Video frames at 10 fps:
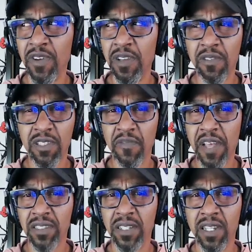It's a
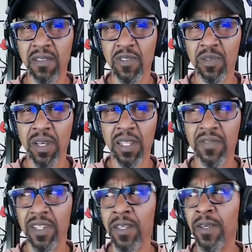fascinating film. I
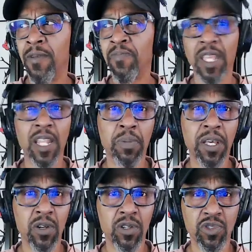love it. And they
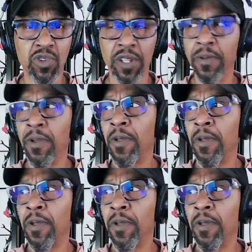play it all straight.